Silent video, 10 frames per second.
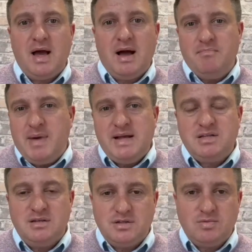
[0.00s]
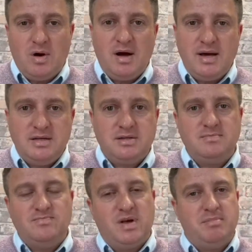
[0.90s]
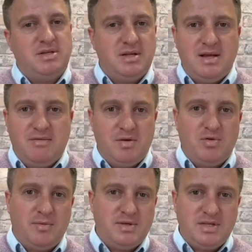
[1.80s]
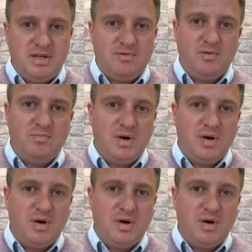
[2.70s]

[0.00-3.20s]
Maintenance-wise, admittedly every property is different,